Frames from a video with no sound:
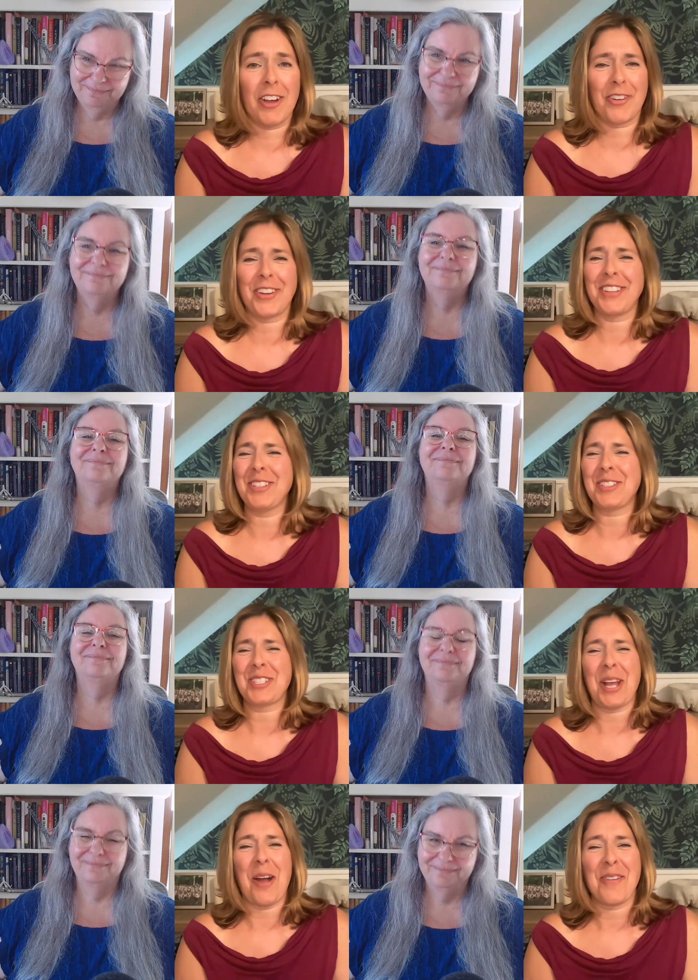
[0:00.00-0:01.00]
Speaker 1: hair in the
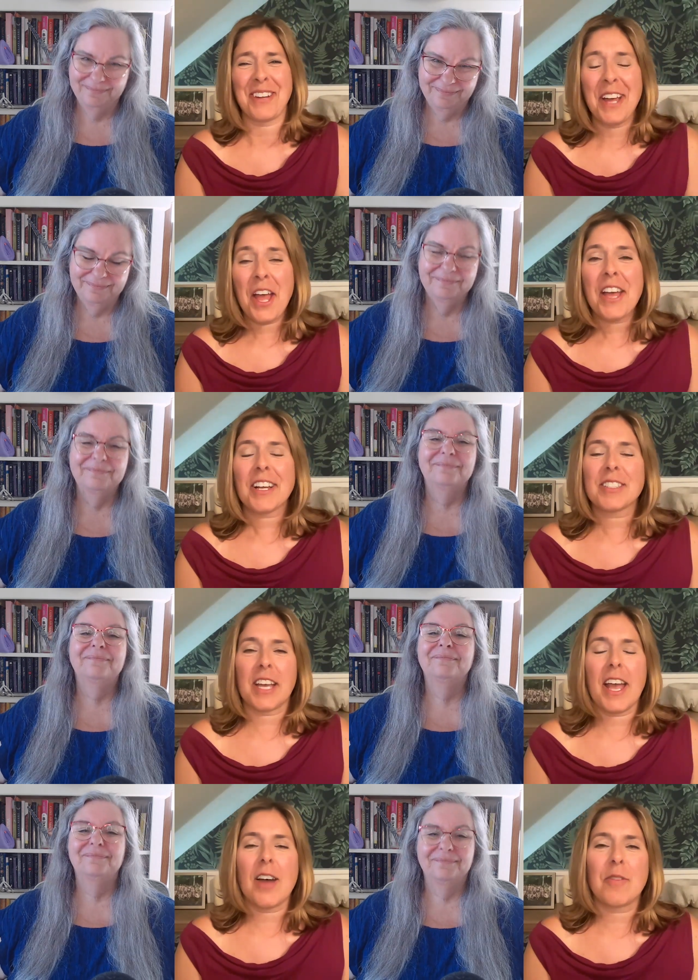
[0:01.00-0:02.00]
shower because I
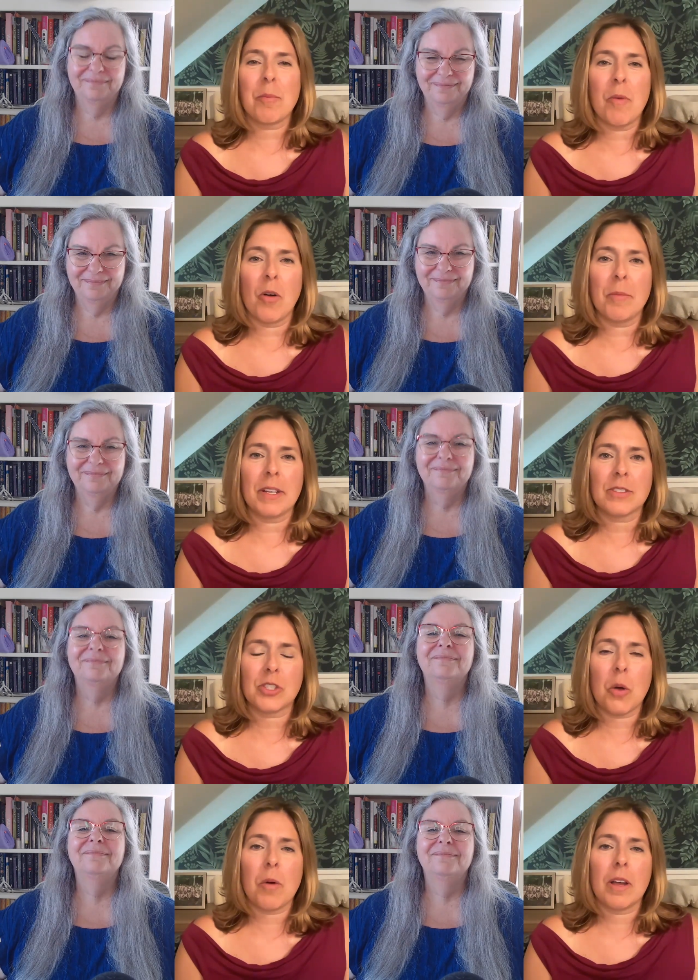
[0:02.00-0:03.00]
have a moment.
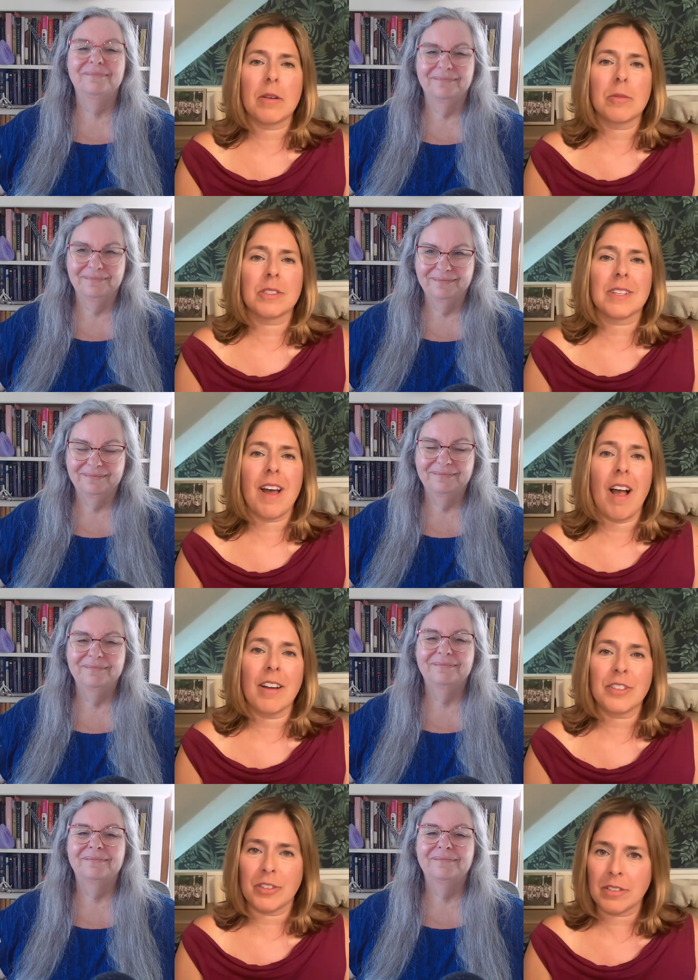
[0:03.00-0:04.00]
So, it was an
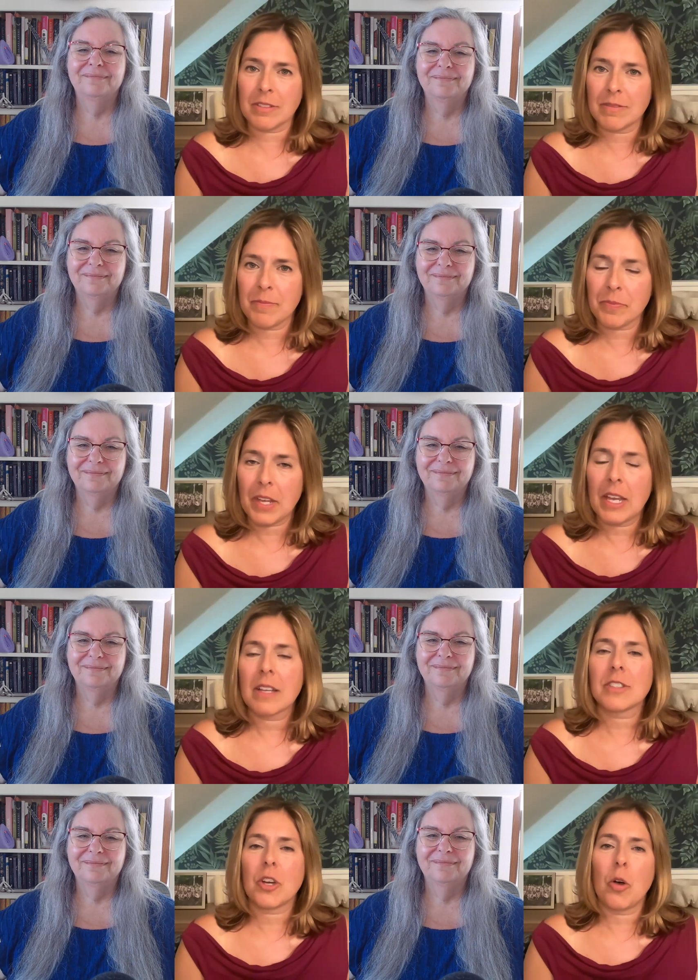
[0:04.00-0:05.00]
honor
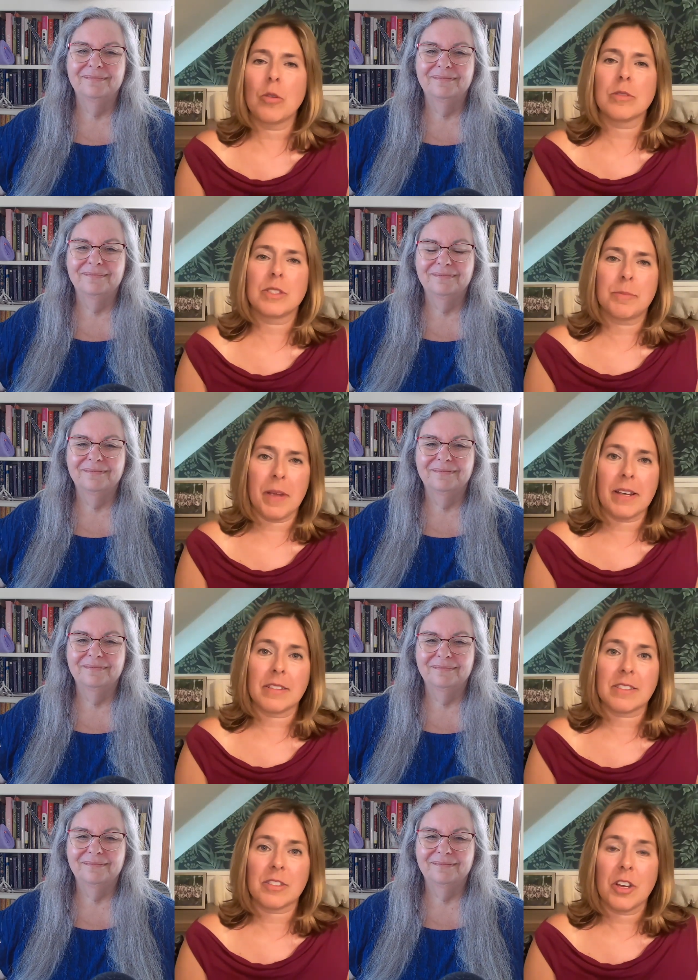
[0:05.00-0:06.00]
to hold
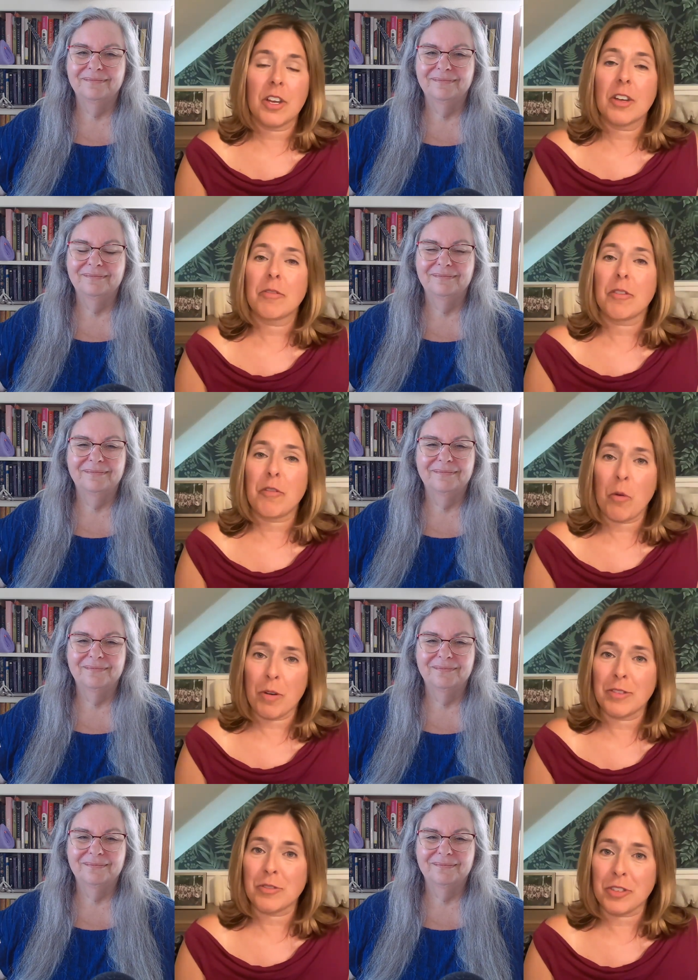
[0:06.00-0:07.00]
space for
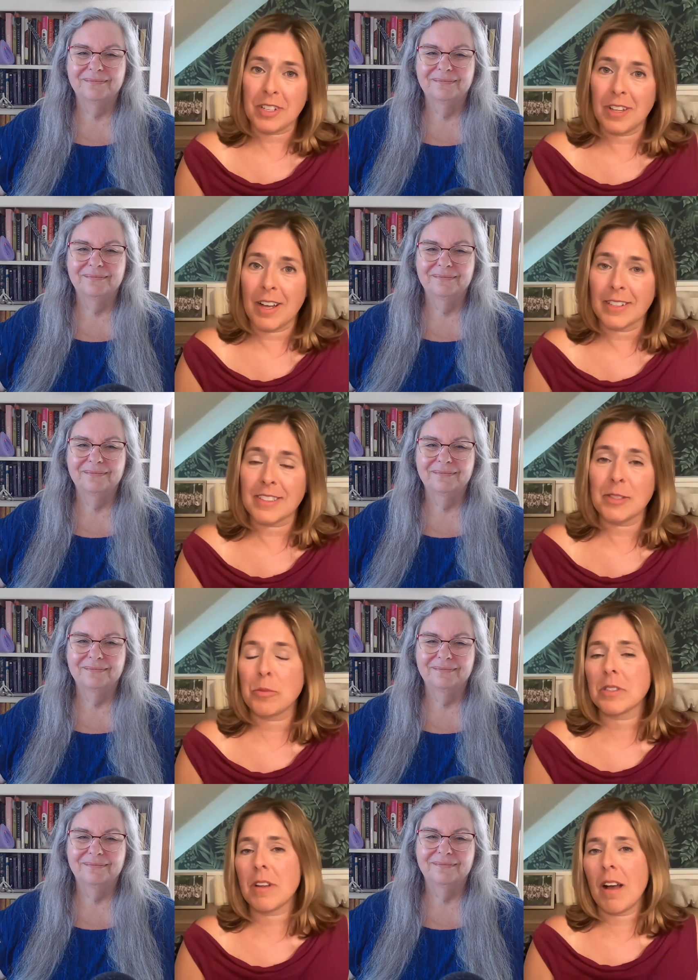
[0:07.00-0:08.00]
400 clients. It was
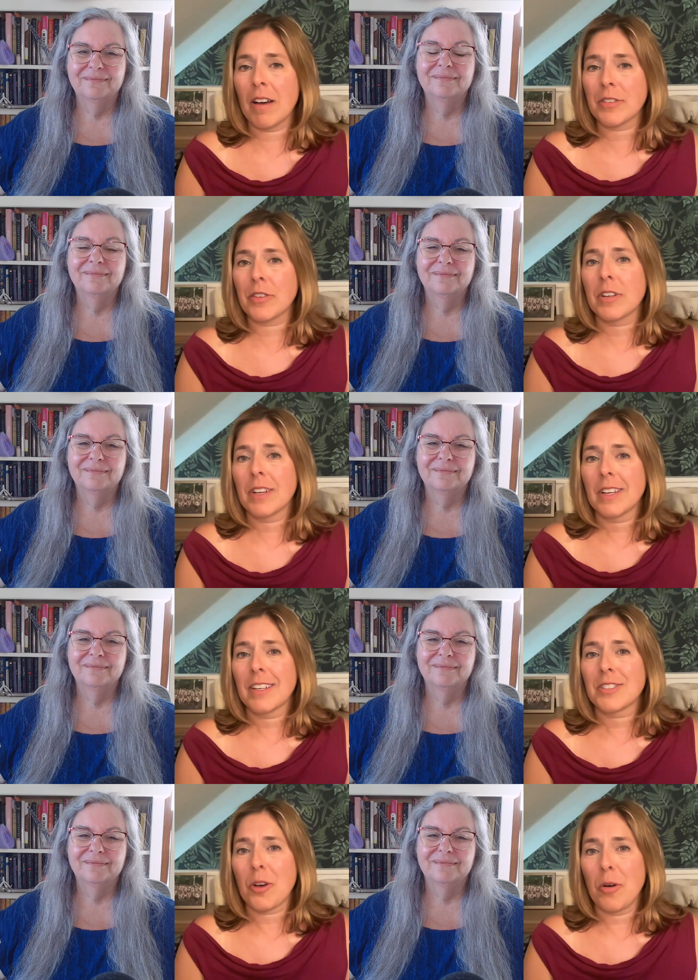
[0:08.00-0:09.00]
an honor
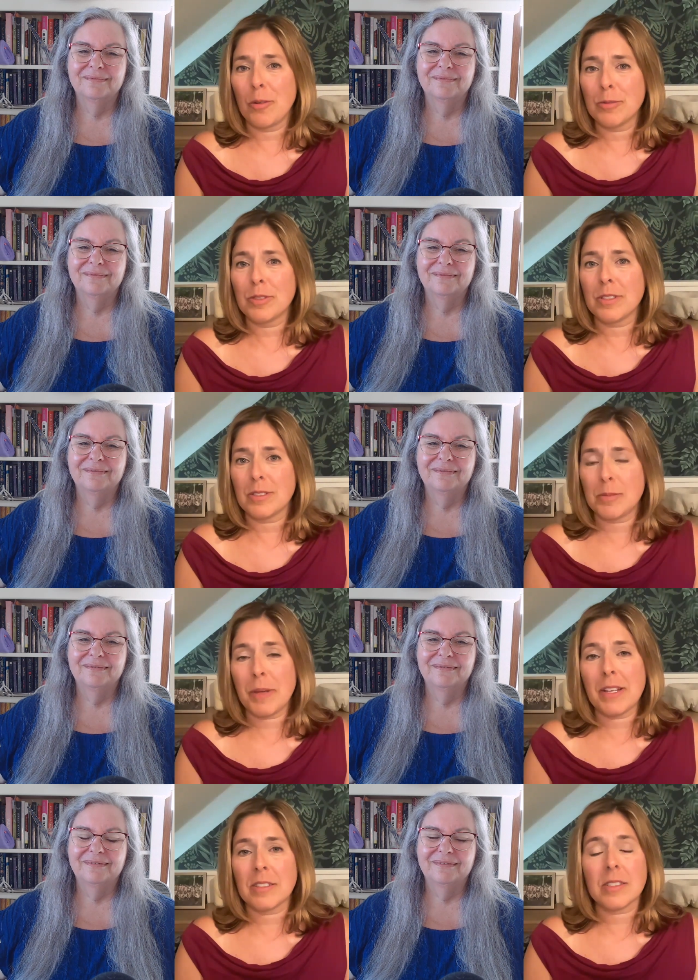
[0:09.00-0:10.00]
to hold
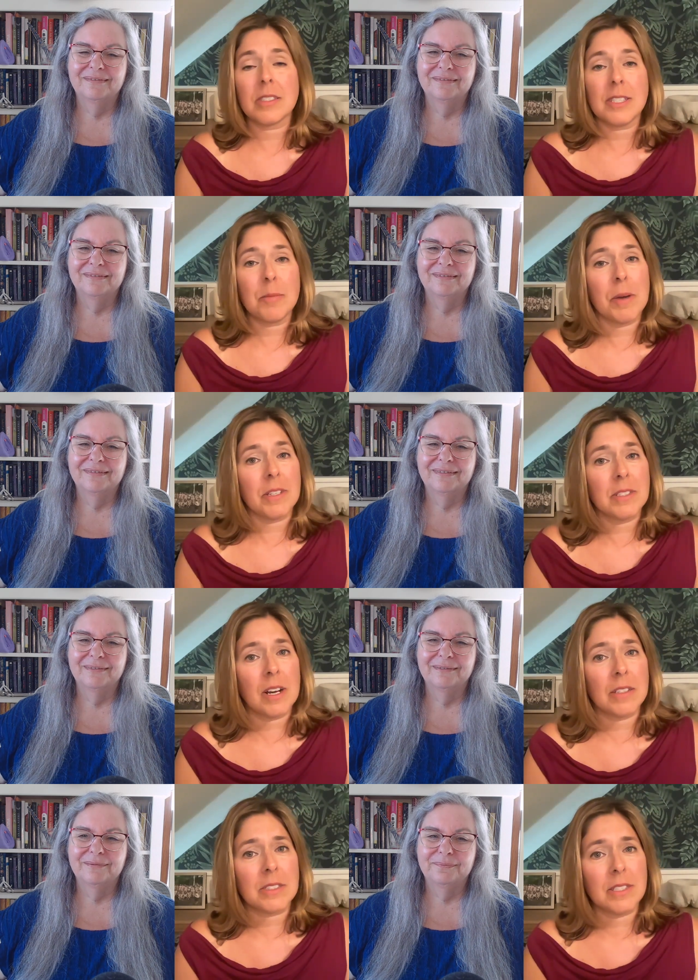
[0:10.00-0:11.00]
space to see Betty
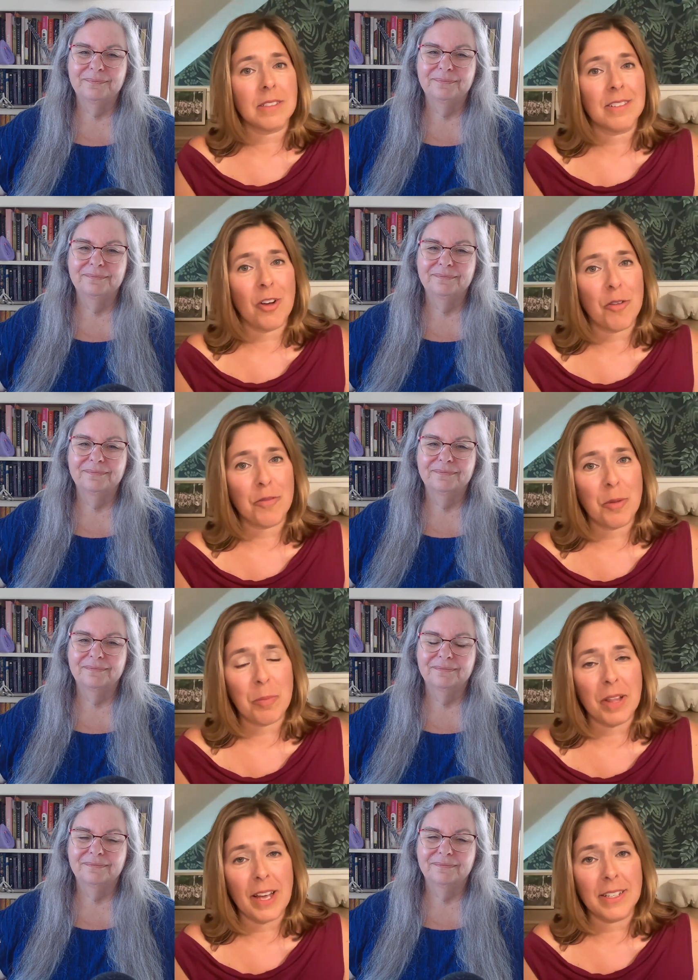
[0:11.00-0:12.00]
Dodson off the
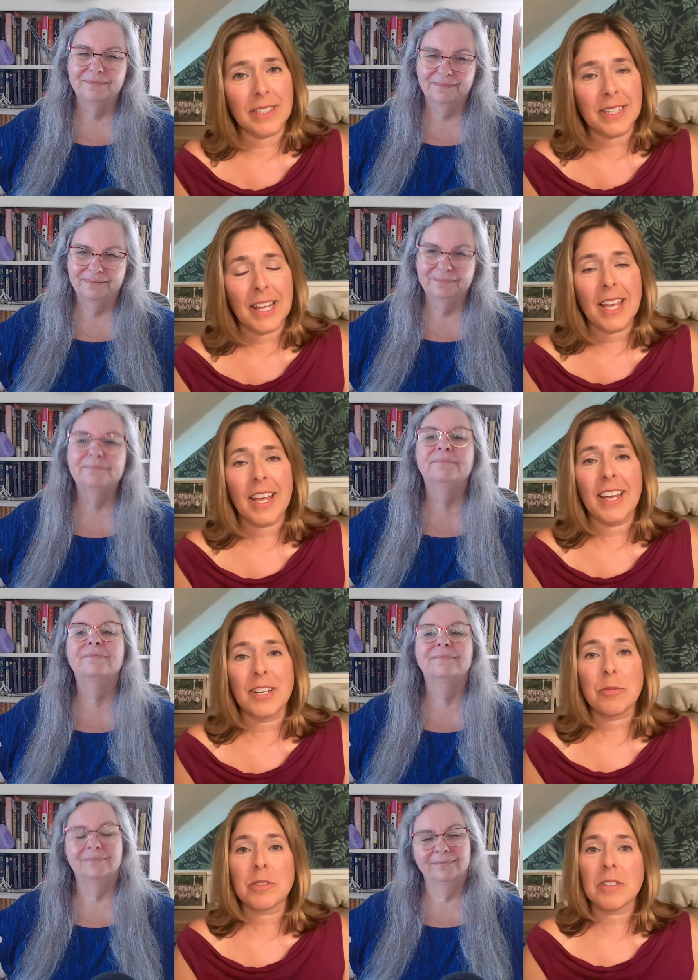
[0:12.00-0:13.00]
planet. Mm-hmm. And it was an